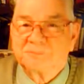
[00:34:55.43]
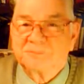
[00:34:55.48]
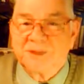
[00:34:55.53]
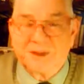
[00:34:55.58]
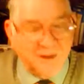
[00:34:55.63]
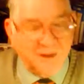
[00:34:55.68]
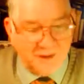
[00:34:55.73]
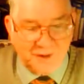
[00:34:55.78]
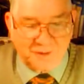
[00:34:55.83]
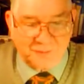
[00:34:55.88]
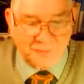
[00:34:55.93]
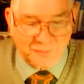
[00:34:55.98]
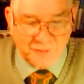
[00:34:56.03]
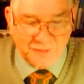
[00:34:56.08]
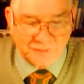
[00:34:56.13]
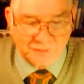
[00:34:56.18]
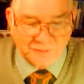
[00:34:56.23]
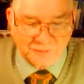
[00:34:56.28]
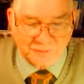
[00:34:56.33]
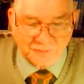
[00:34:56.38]
that he had
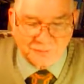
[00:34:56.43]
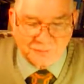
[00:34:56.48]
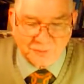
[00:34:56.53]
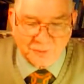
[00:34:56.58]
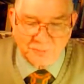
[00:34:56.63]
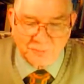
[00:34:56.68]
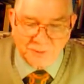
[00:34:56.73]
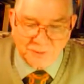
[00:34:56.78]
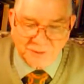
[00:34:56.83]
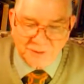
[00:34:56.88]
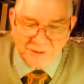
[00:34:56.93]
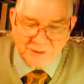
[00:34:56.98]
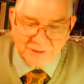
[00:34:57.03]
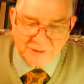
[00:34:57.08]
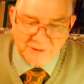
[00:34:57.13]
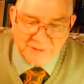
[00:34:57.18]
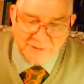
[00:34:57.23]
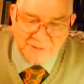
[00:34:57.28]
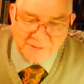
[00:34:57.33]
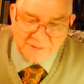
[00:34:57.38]
risen from the
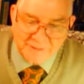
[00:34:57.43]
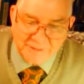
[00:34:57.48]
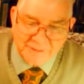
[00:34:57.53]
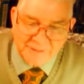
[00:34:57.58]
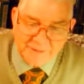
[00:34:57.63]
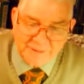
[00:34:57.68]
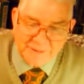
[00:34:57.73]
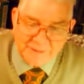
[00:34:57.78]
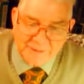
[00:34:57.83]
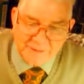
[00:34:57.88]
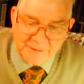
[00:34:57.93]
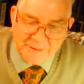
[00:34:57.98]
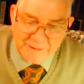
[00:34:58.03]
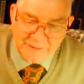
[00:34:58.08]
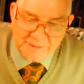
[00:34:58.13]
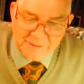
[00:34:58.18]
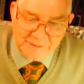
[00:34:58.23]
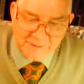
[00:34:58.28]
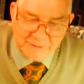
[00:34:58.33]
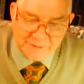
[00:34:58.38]
dead.
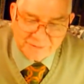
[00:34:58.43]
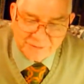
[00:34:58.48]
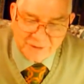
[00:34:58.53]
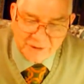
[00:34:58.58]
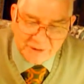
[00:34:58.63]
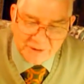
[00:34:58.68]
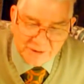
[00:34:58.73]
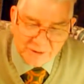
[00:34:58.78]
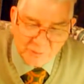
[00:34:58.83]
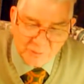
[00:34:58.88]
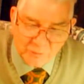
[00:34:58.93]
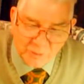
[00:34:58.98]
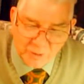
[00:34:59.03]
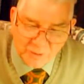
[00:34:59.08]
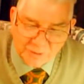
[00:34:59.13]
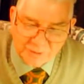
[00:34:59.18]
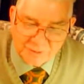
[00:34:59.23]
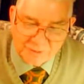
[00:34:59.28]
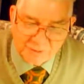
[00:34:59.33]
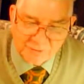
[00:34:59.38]
It is any
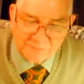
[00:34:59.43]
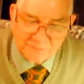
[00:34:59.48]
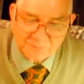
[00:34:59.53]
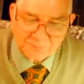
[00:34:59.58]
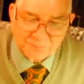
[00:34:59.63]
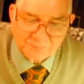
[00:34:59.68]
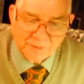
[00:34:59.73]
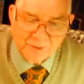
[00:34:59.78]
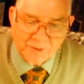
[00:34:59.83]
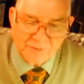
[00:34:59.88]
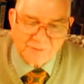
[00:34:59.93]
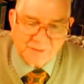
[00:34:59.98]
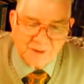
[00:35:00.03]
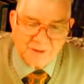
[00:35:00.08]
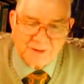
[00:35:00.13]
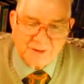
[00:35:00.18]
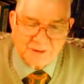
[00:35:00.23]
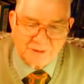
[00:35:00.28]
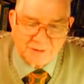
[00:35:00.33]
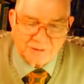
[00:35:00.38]
wonder
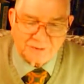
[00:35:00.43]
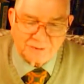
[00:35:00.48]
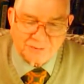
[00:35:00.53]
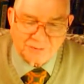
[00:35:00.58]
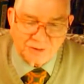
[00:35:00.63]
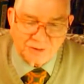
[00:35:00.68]
that as